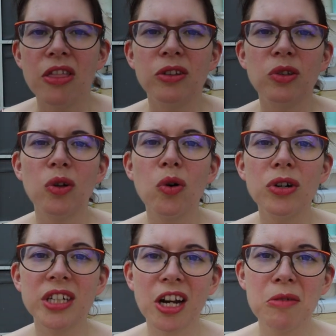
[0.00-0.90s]
This was
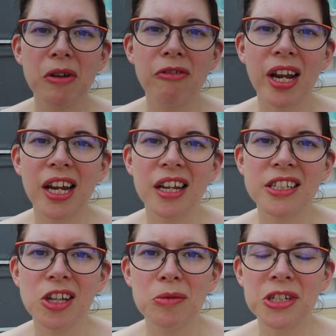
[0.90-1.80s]
all done on my
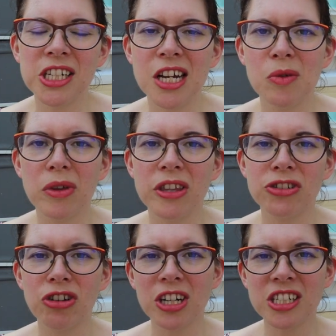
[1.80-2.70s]
regular sewing machine with a
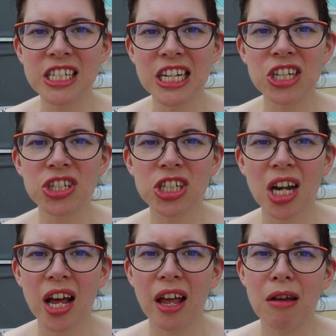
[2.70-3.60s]
stretch stitch.
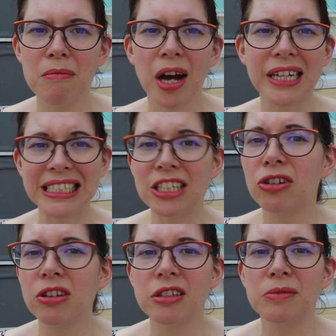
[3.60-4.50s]
Um, I did
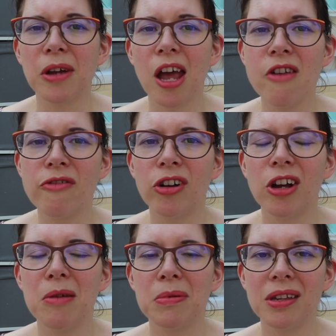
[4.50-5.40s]
not use my
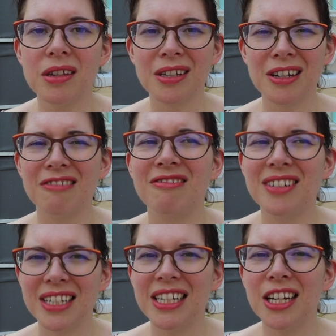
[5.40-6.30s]
overlocker because I don't
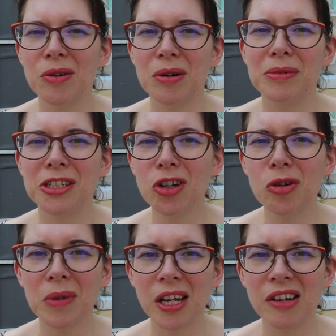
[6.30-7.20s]
really know what I'm doing
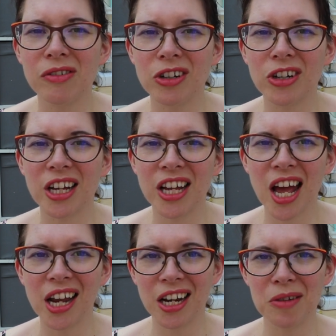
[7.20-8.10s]
with my overlocker
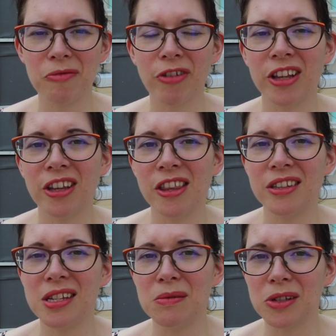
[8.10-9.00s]
and I find that
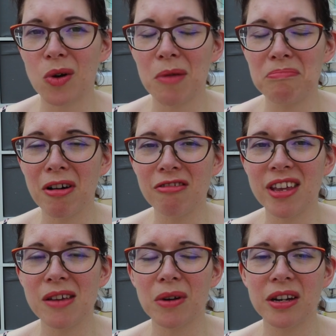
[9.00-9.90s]
the seams are quite
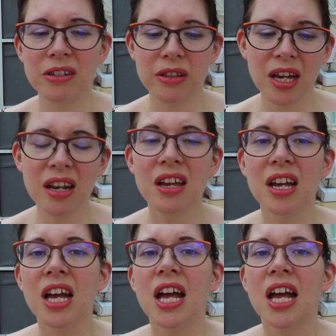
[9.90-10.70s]
bulky when I do that.